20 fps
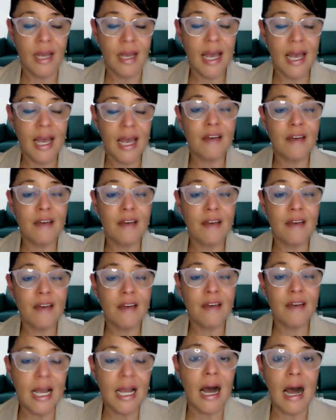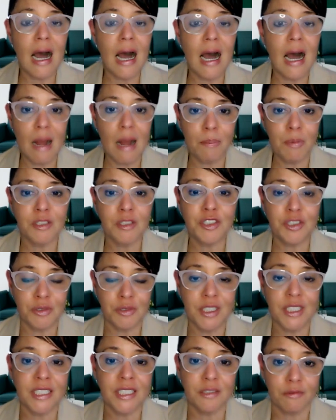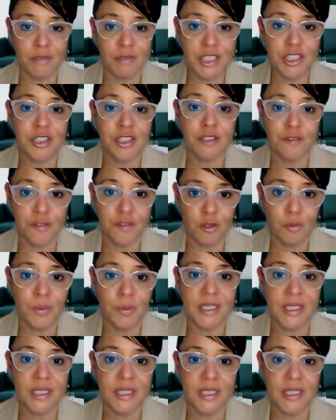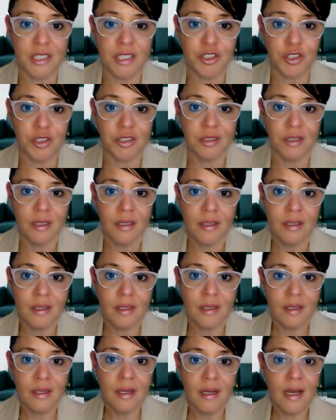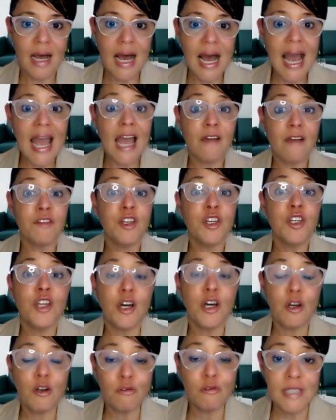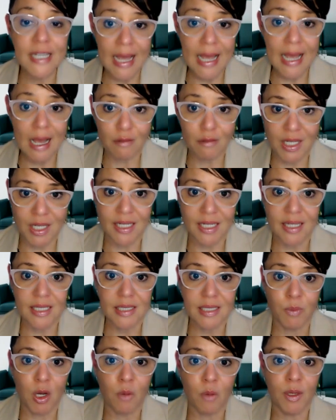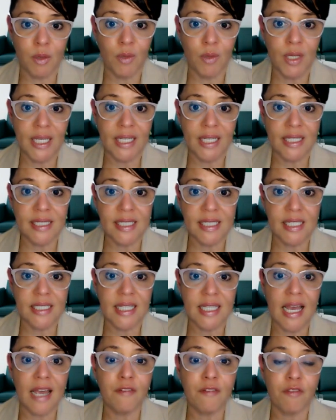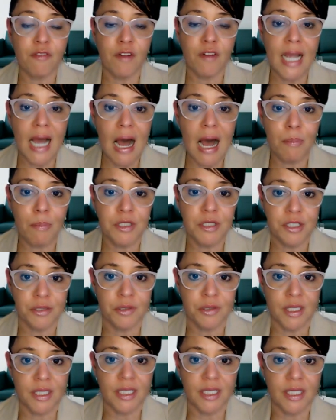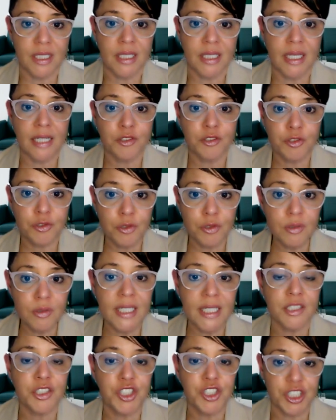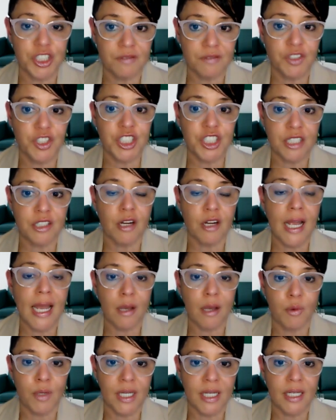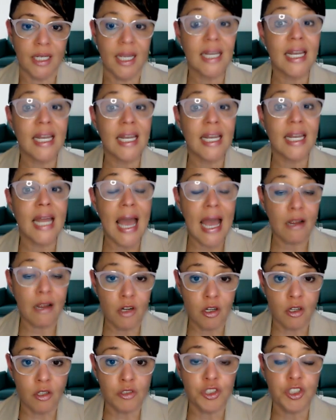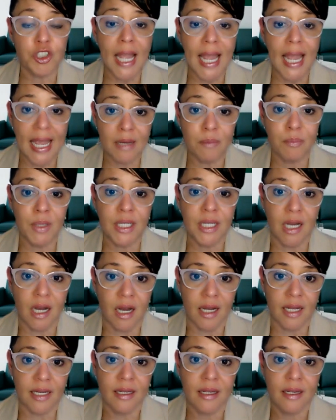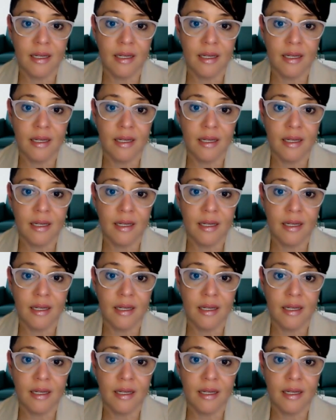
have every opportunity to reach their full potential. I have no doubt that in this moment, we can seize every opportunity and truly achieve gender equity in agriculture and beyond.